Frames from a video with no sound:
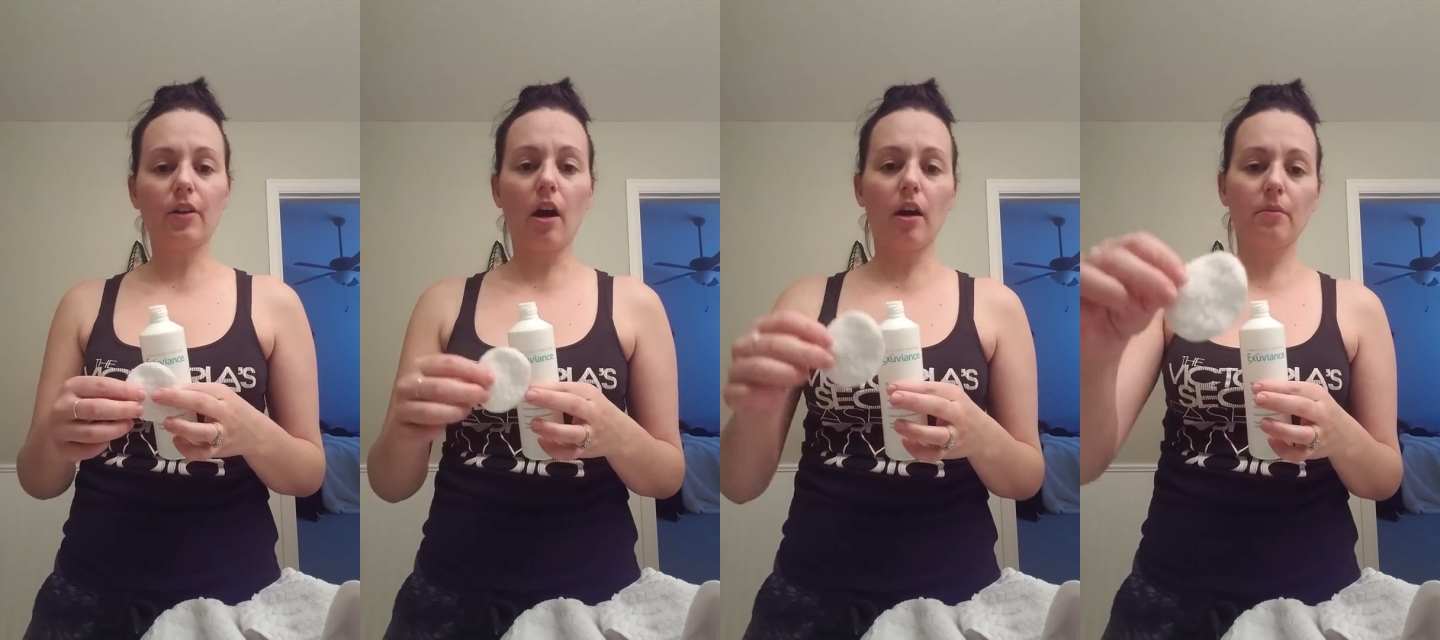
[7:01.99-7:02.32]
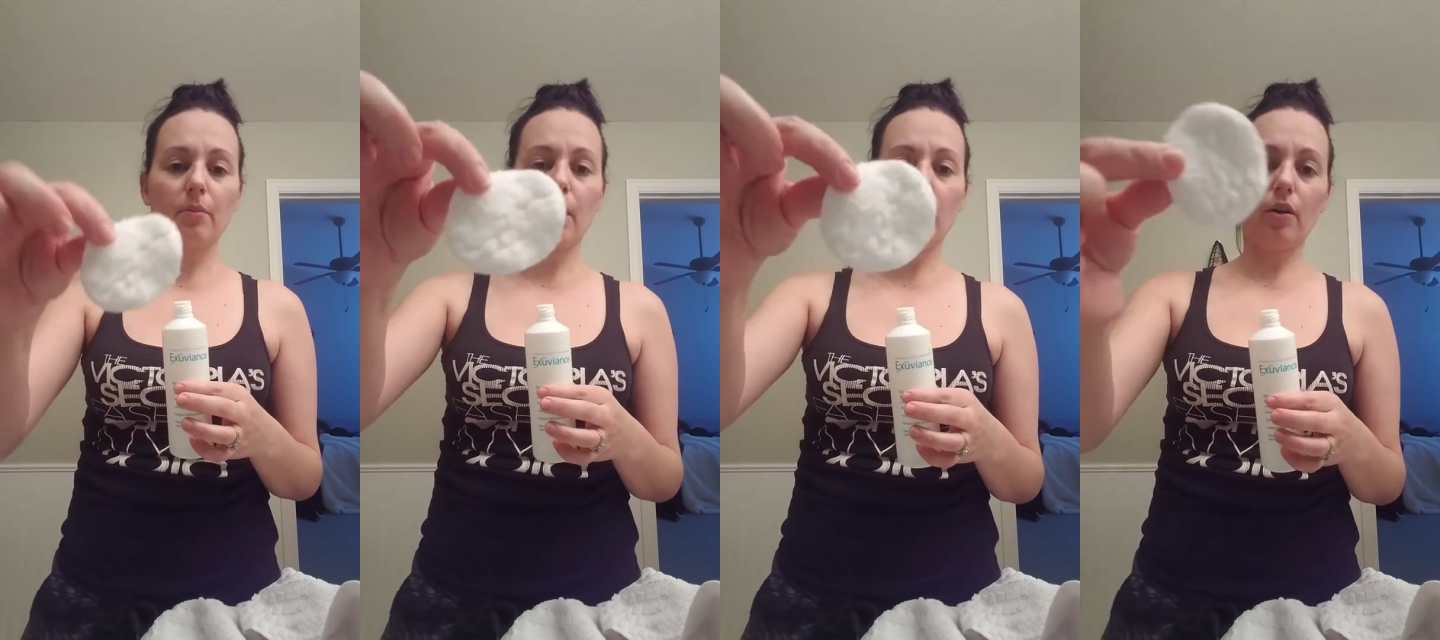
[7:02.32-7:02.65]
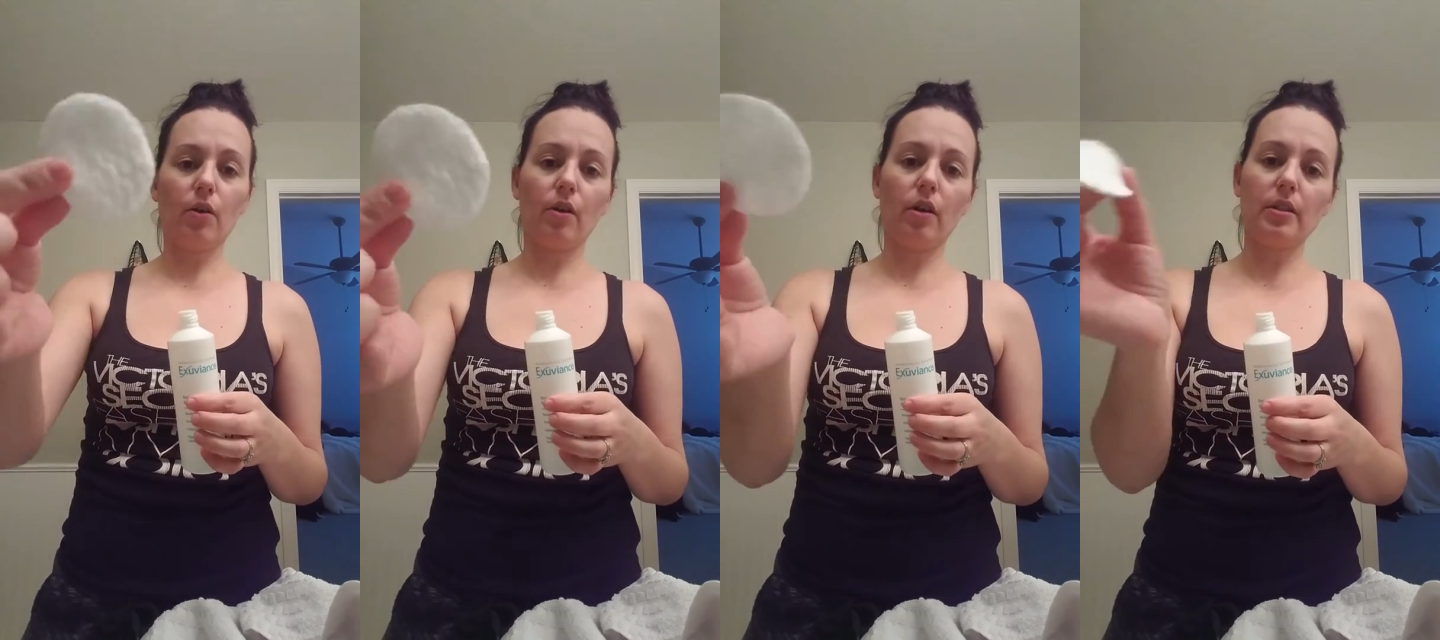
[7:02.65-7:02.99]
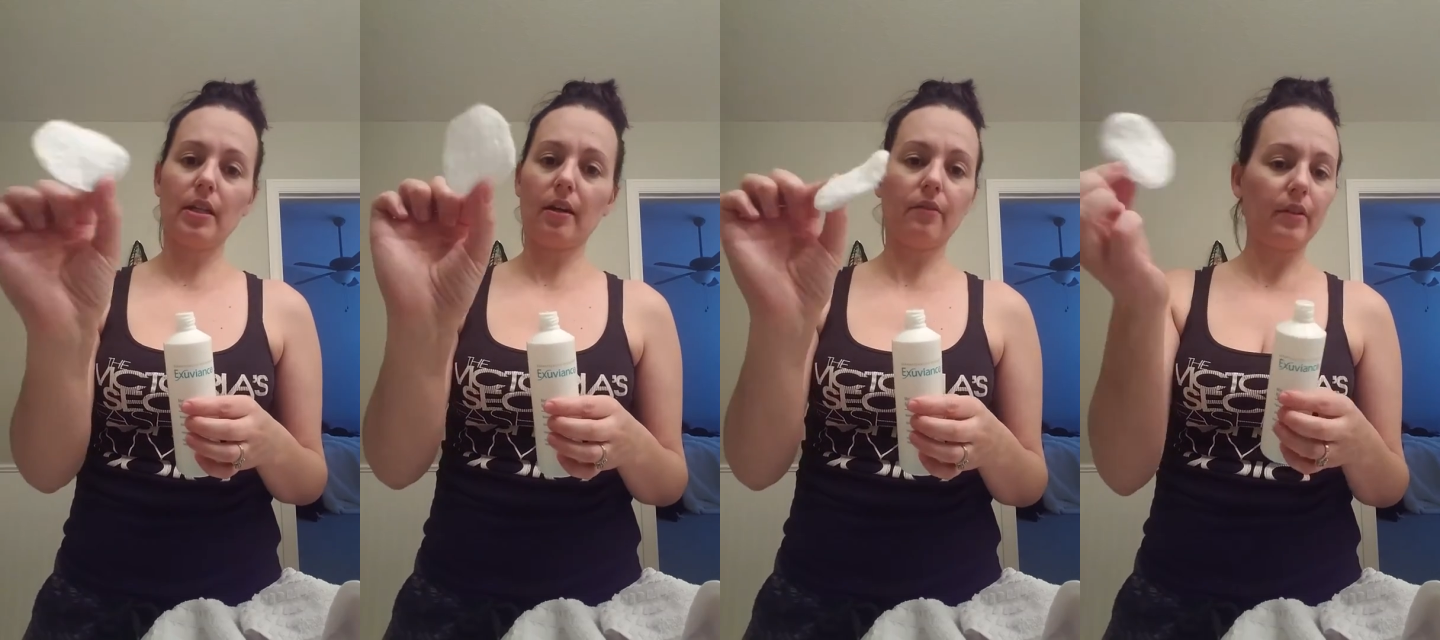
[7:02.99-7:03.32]
cotton ball or I'll
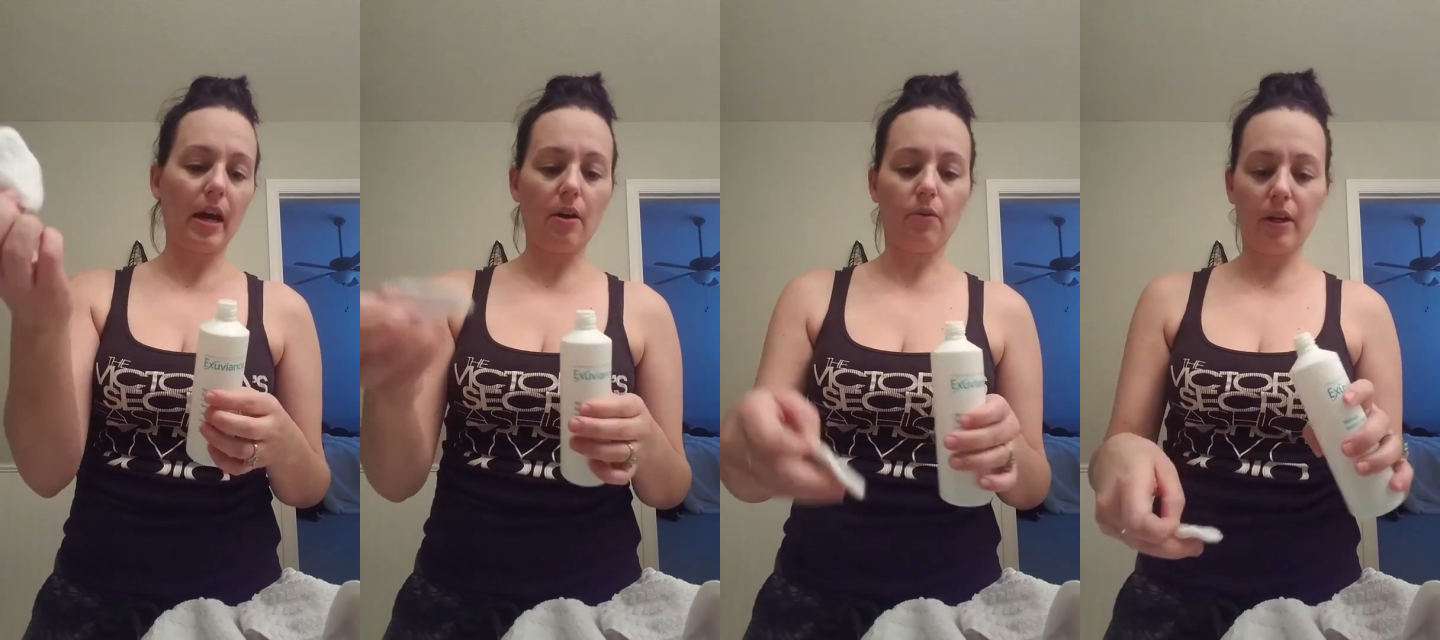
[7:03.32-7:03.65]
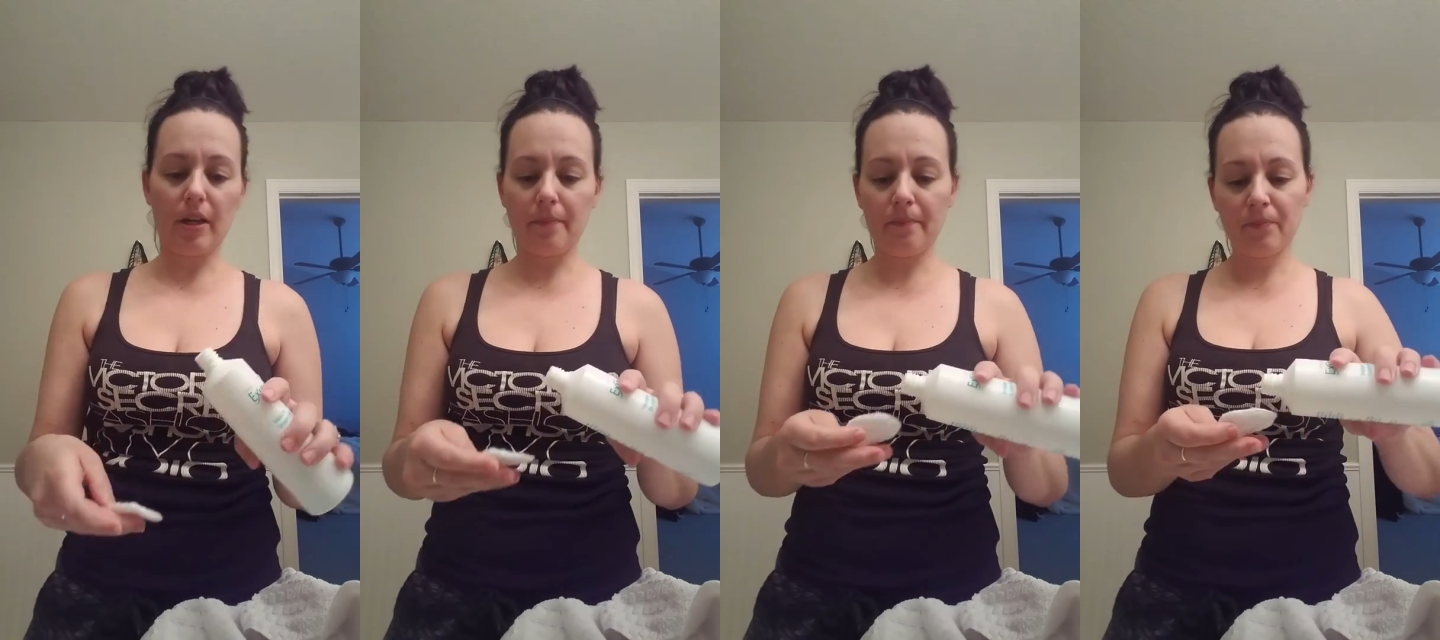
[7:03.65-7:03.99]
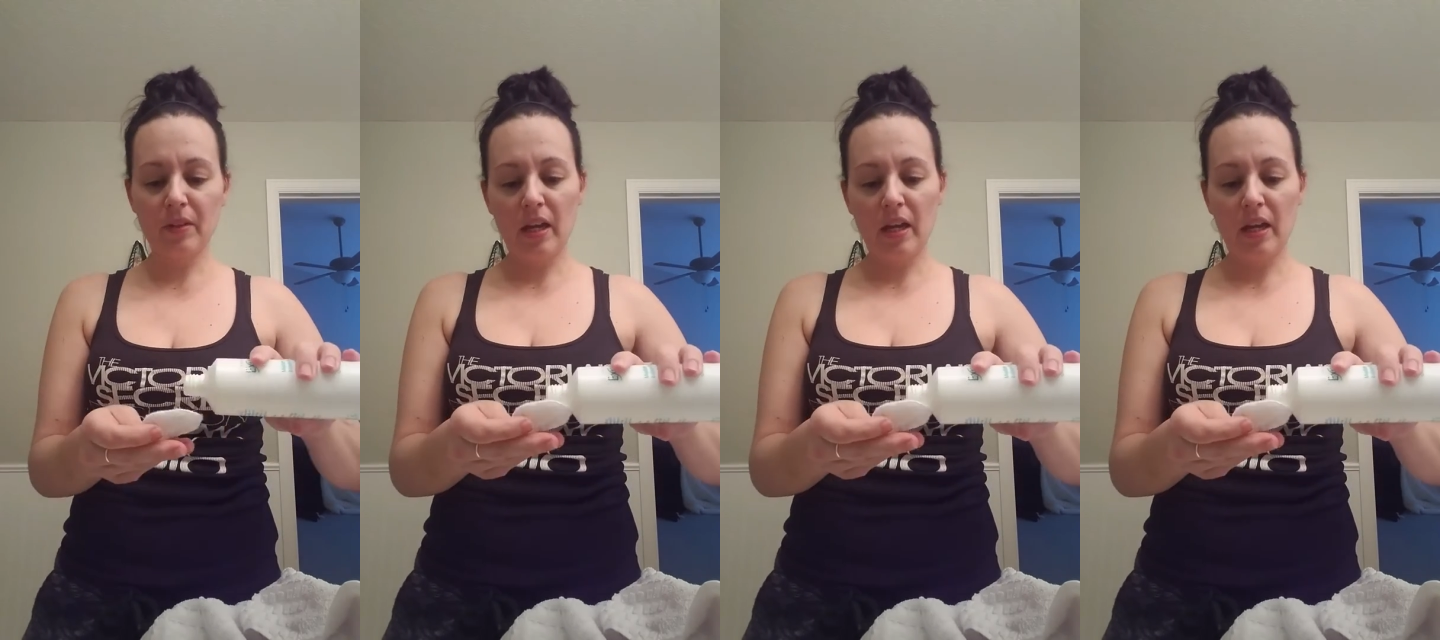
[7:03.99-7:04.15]
take a flat one.